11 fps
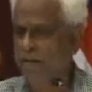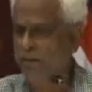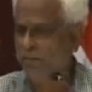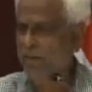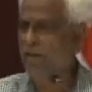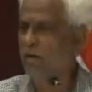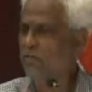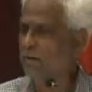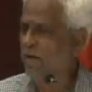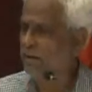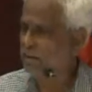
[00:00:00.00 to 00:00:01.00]
and many of
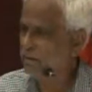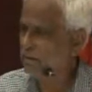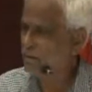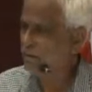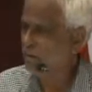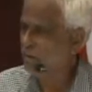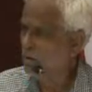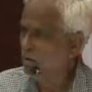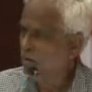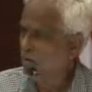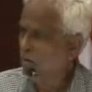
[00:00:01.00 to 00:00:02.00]
the writers.
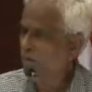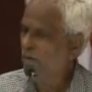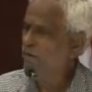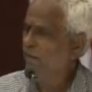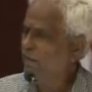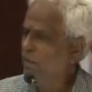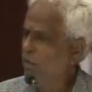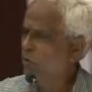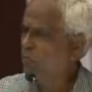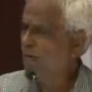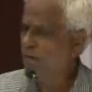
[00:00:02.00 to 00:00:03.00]
When Denis
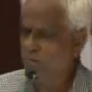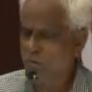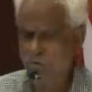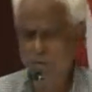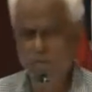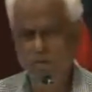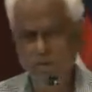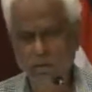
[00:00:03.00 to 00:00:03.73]
Lombard wrote